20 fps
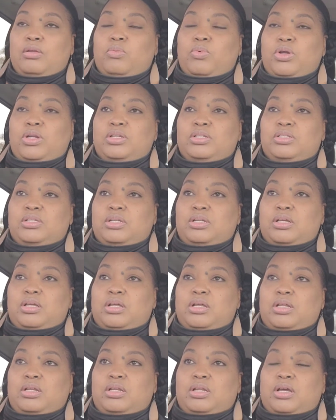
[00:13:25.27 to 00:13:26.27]
what is it,
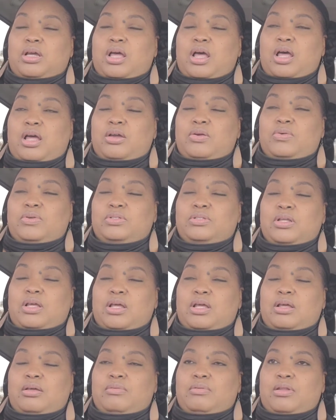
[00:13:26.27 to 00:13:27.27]
the the Congress,
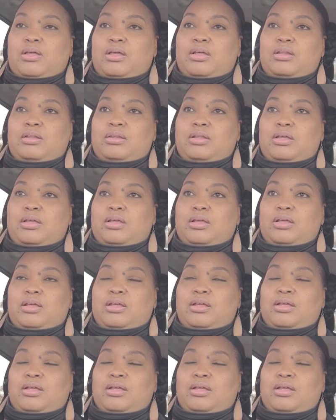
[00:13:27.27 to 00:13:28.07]
uh, the the